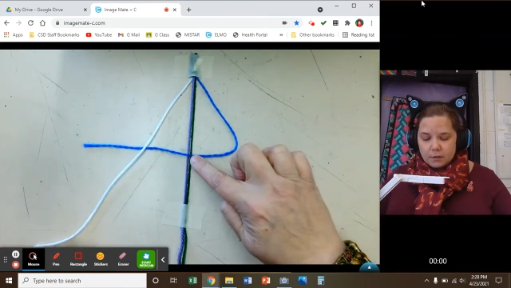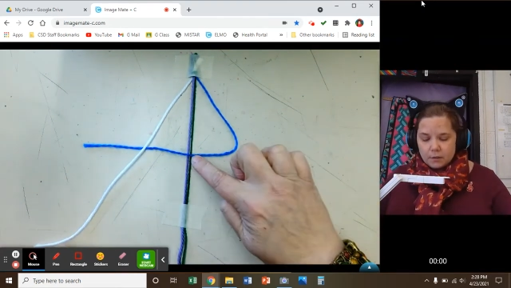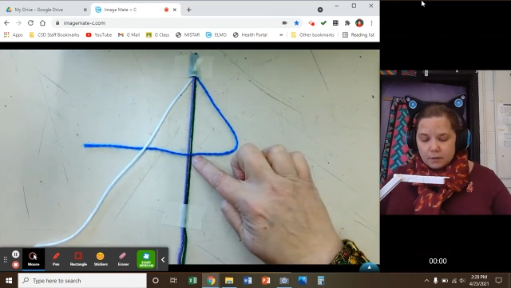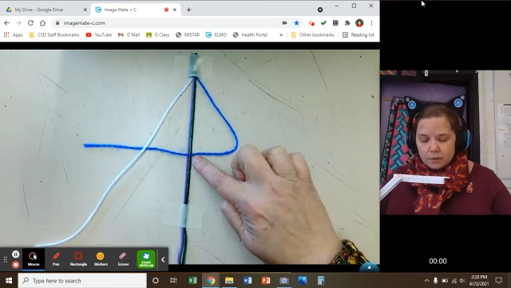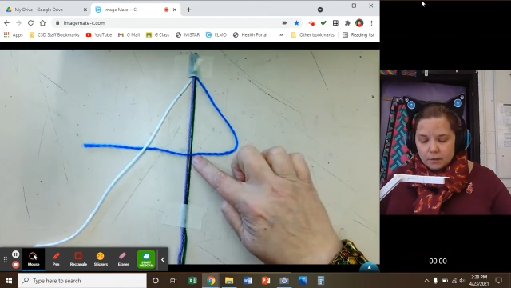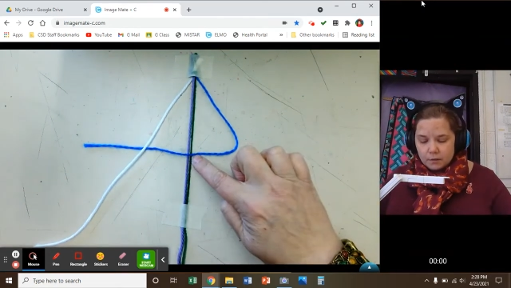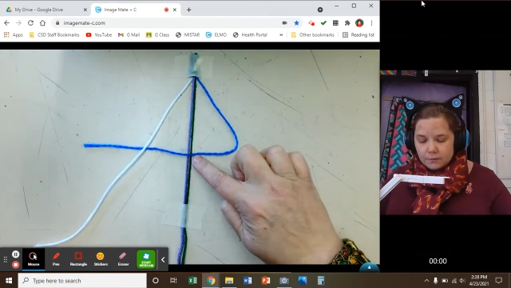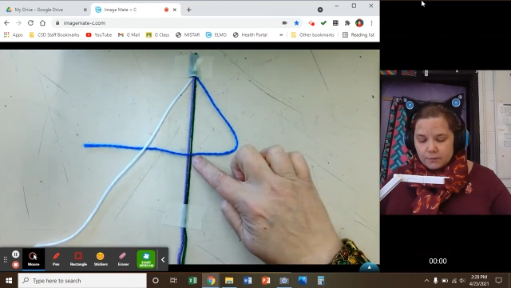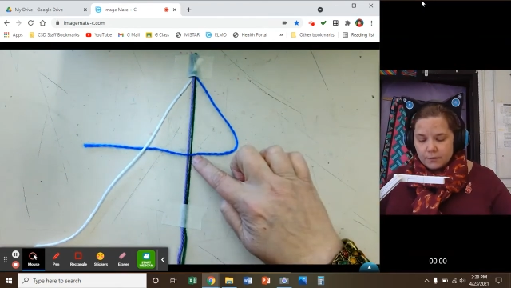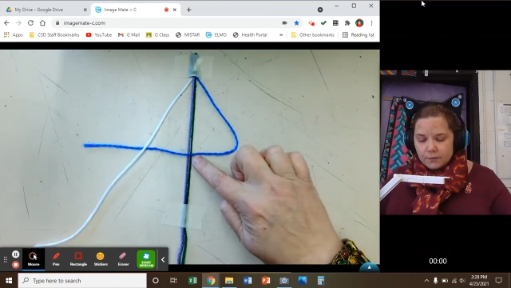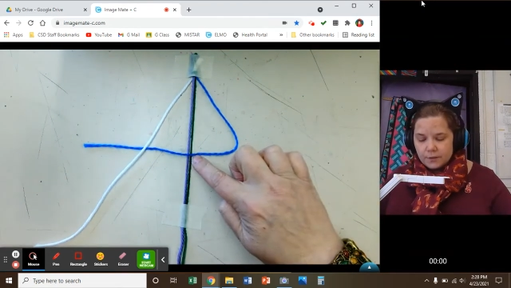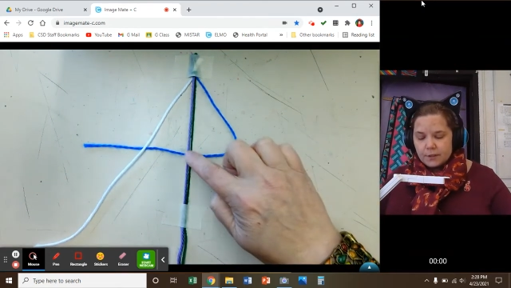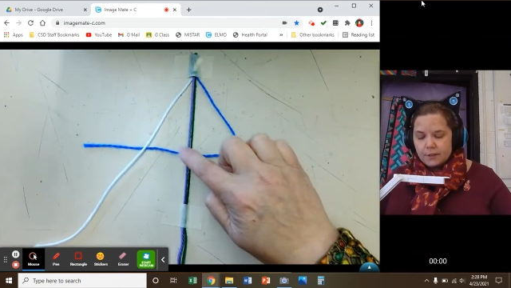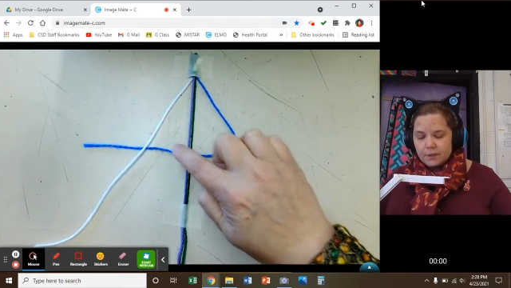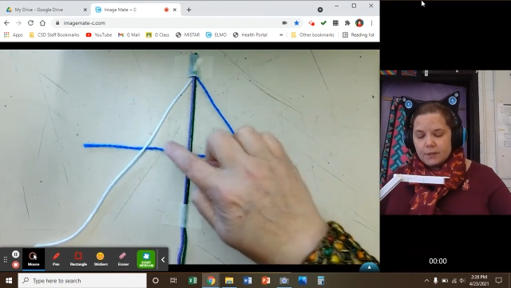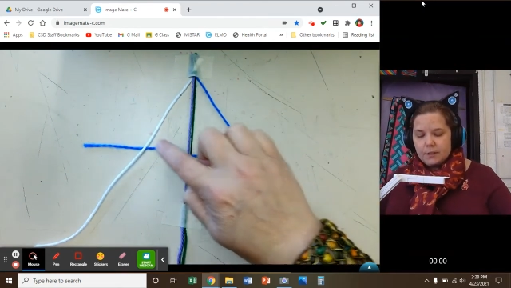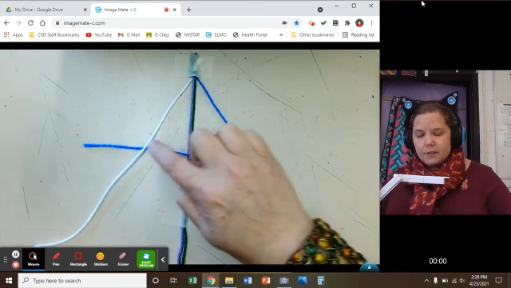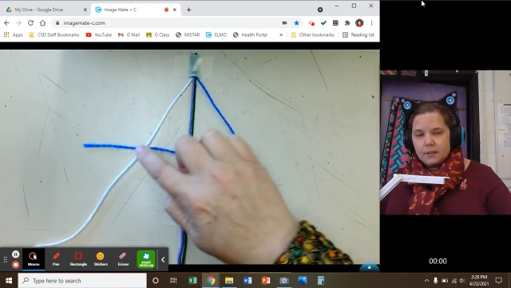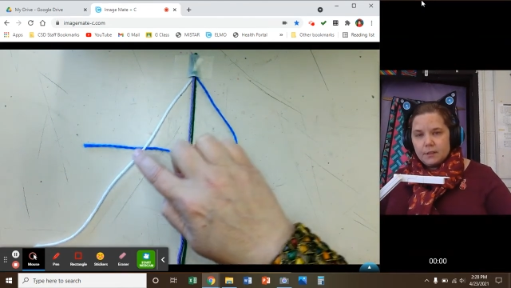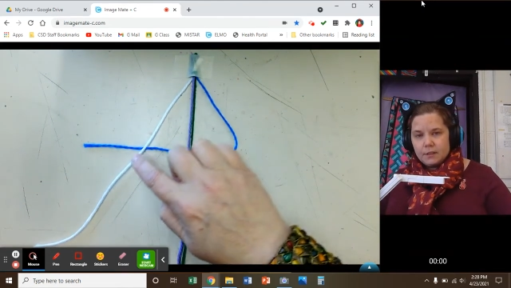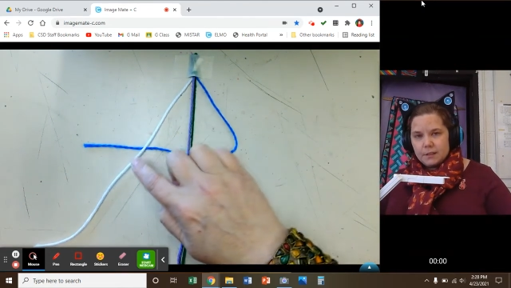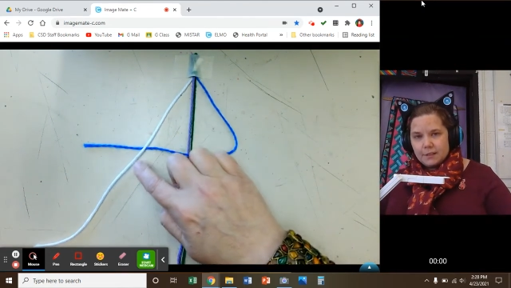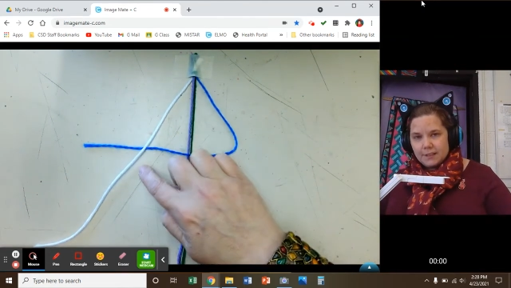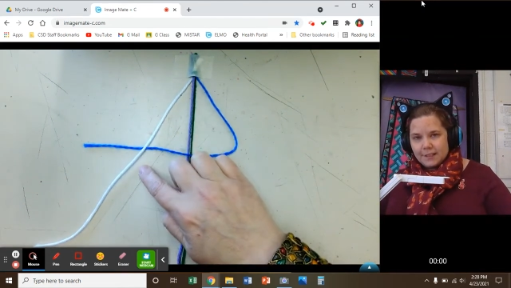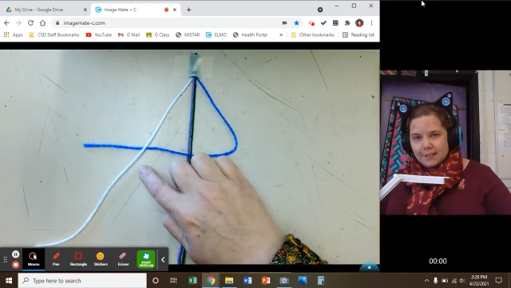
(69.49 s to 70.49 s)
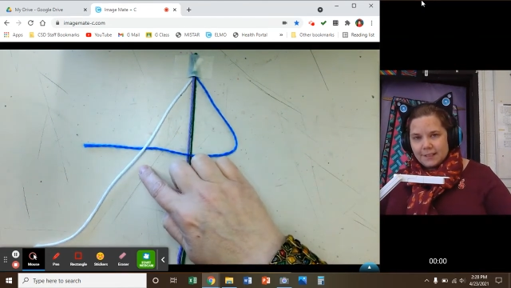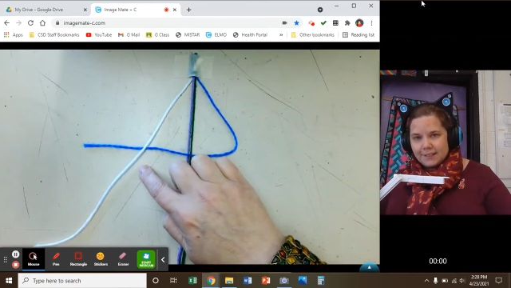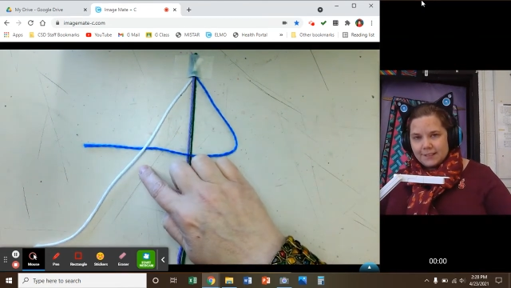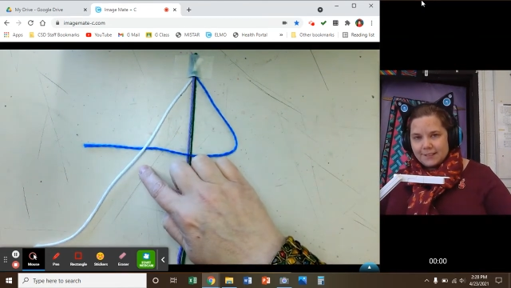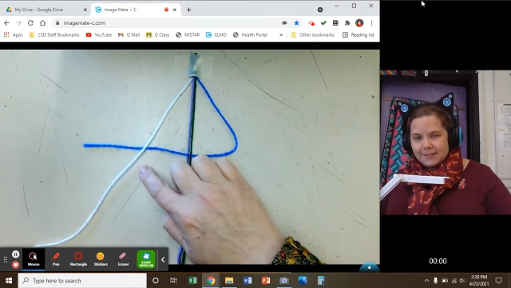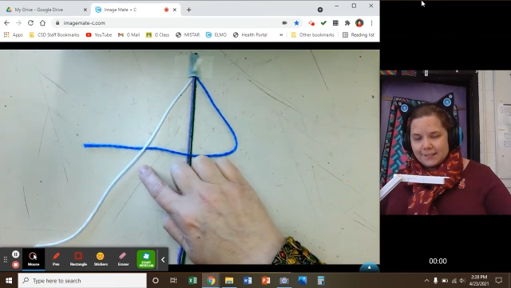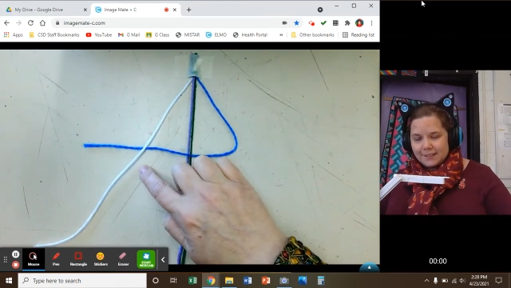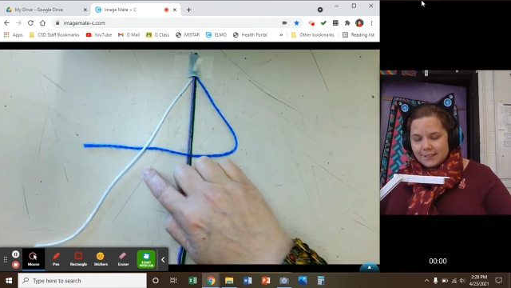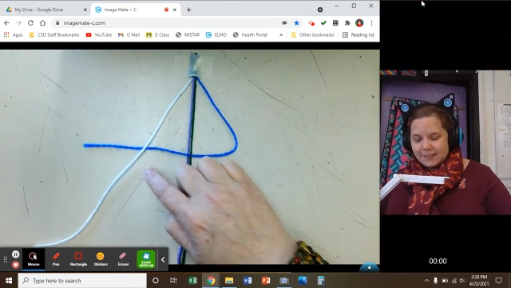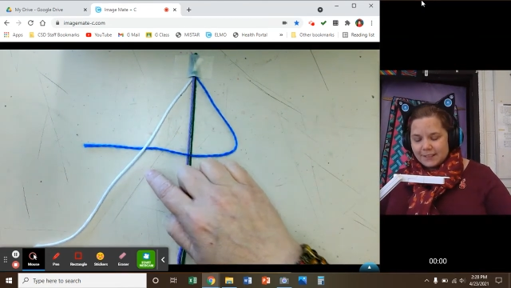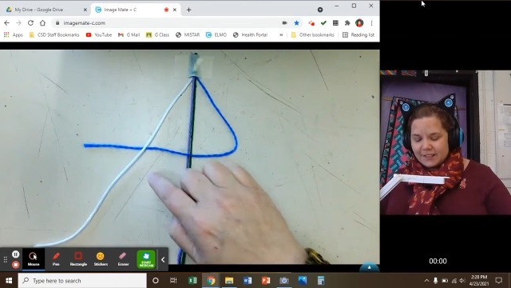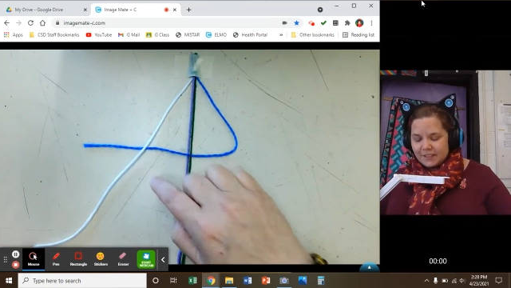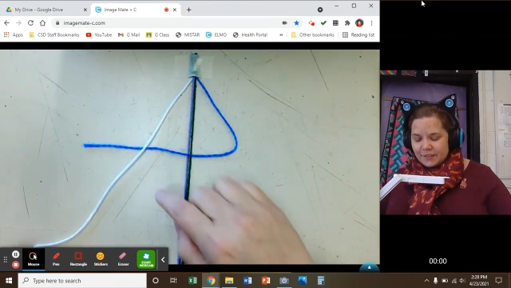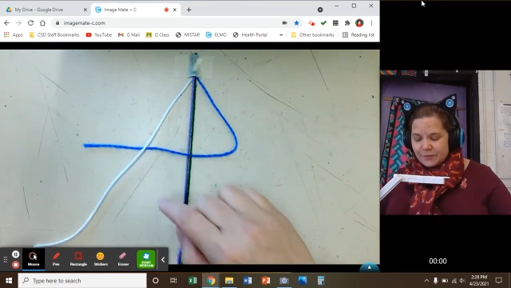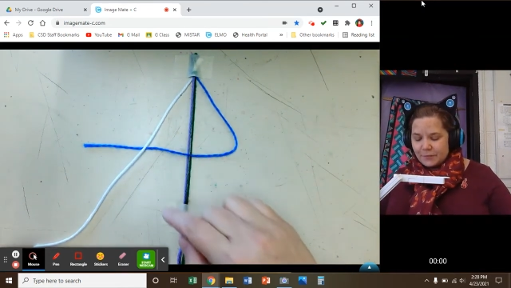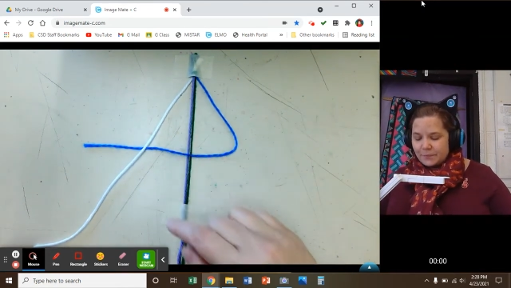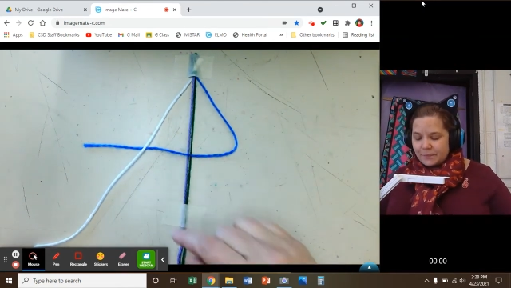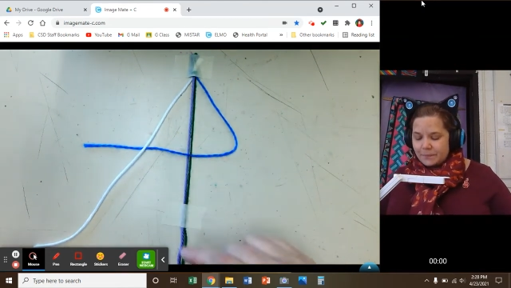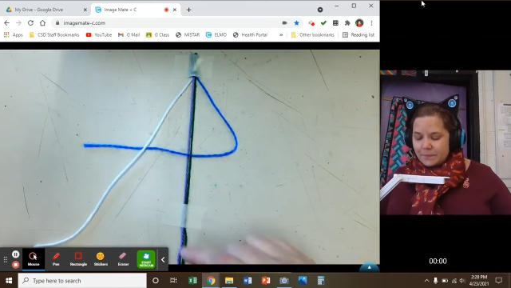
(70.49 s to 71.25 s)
Over, under.